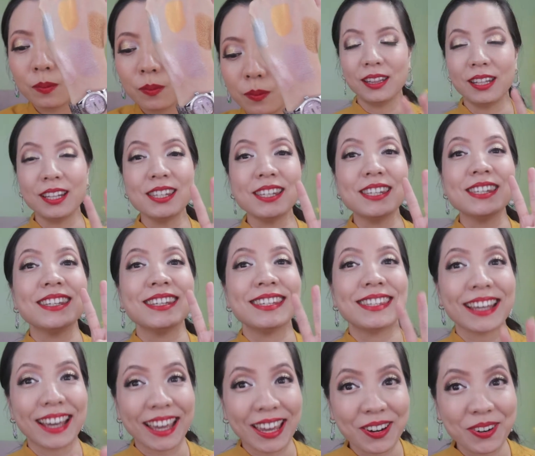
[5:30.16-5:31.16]
This is the
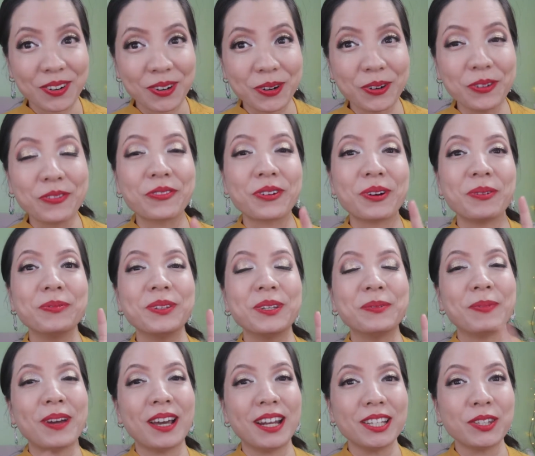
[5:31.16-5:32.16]
second row from the
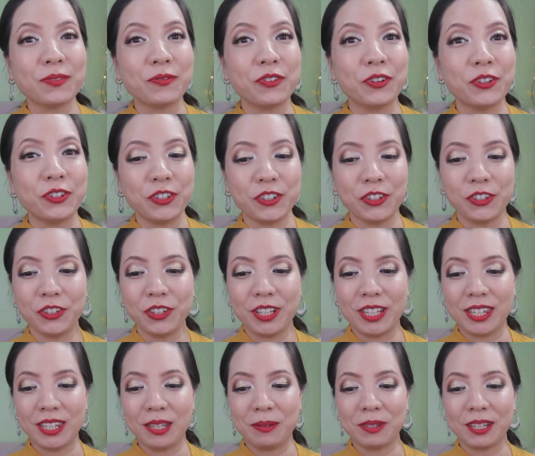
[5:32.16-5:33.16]
palette photo. It
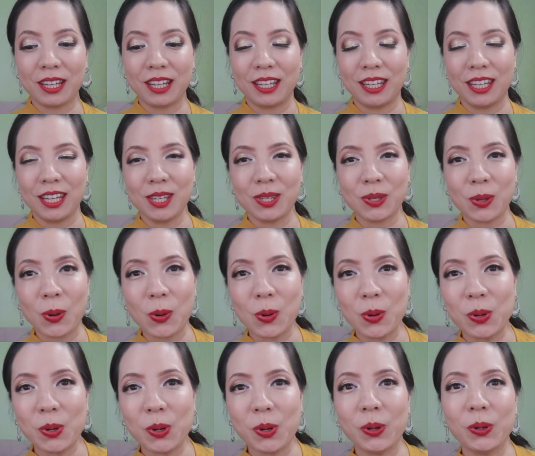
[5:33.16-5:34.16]
seems that this whole
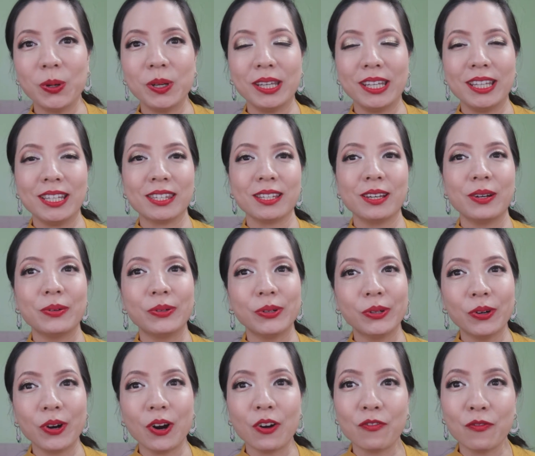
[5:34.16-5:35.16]
row is a row
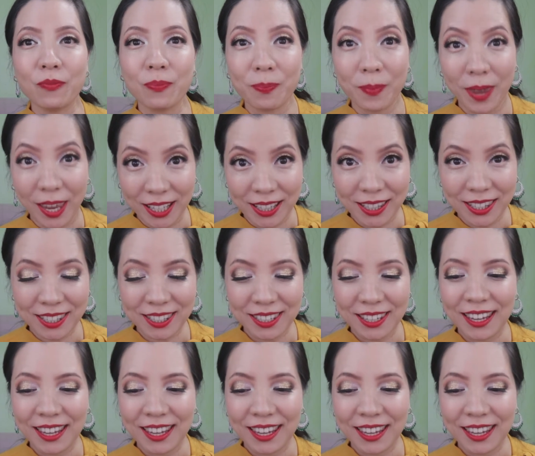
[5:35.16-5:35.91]
of matte.